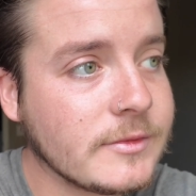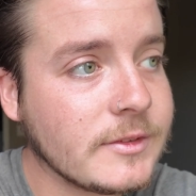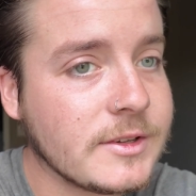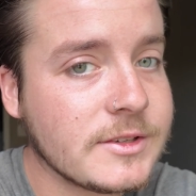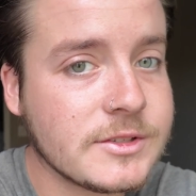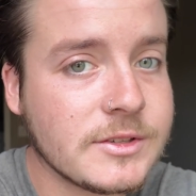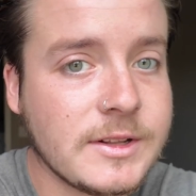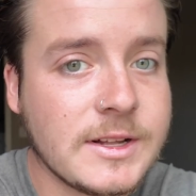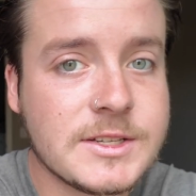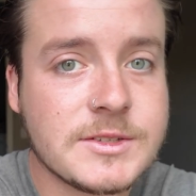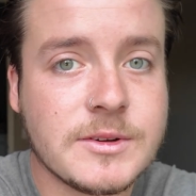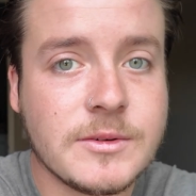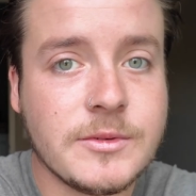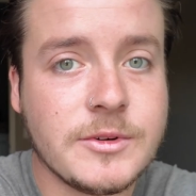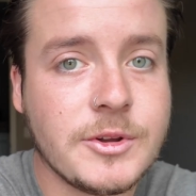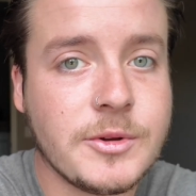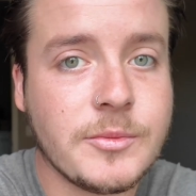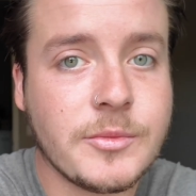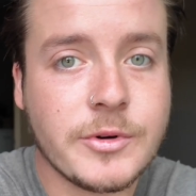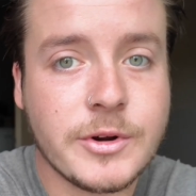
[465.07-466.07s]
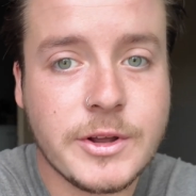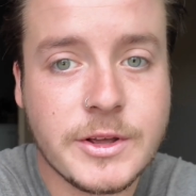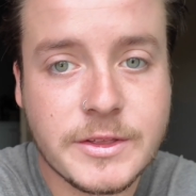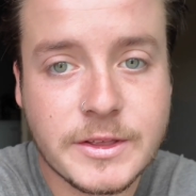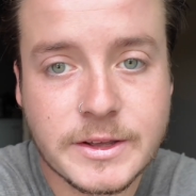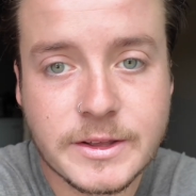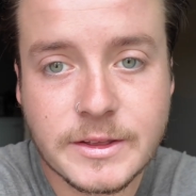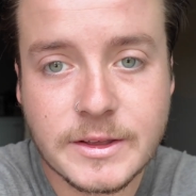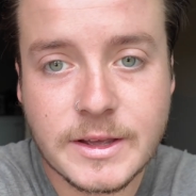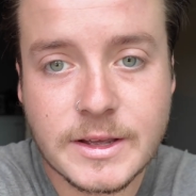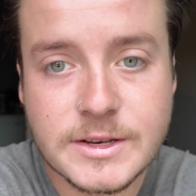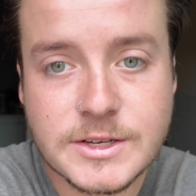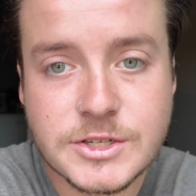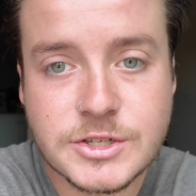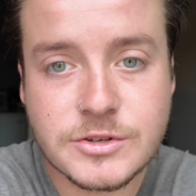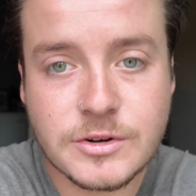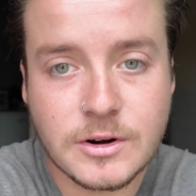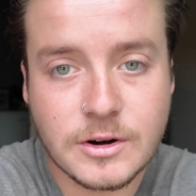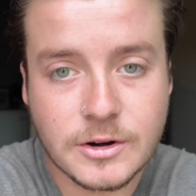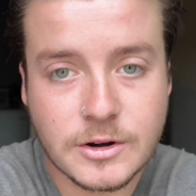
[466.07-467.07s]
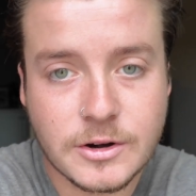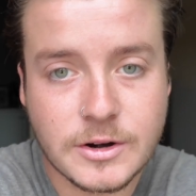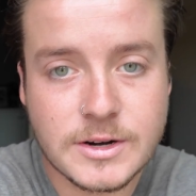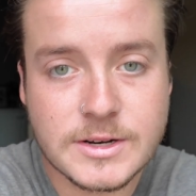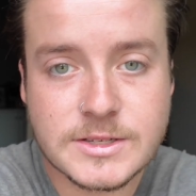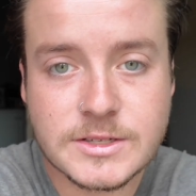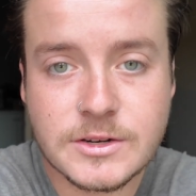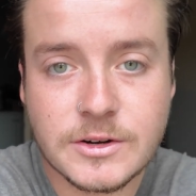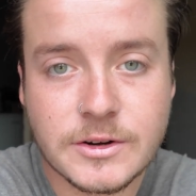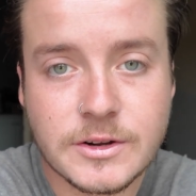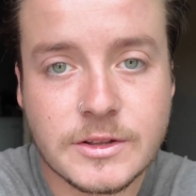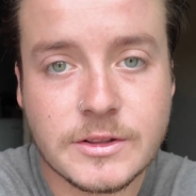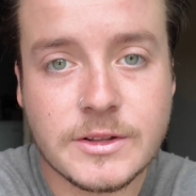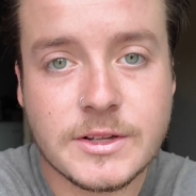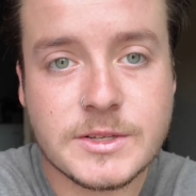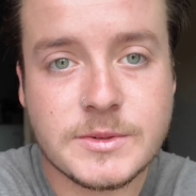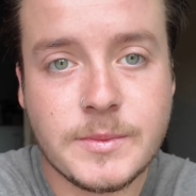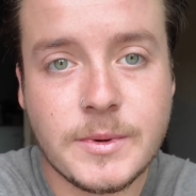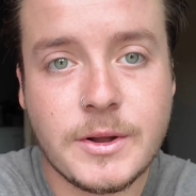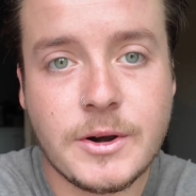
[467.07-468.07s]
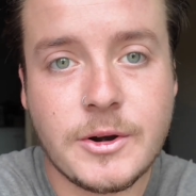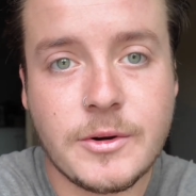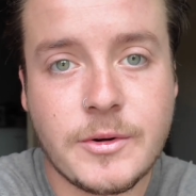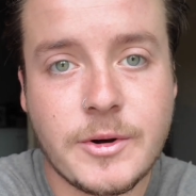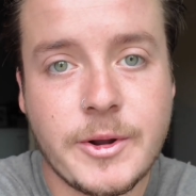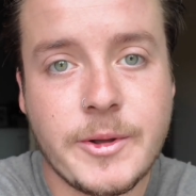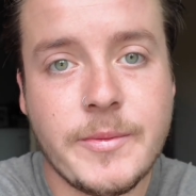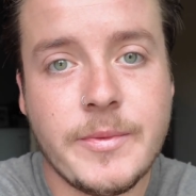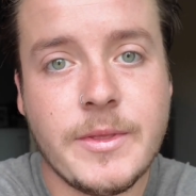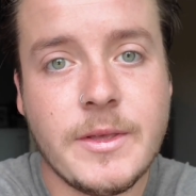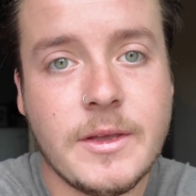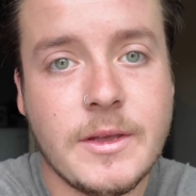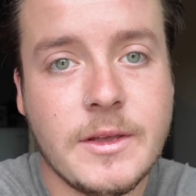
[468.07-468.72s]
And so that's why when you breathe, it gets stronger. It circulates better, right?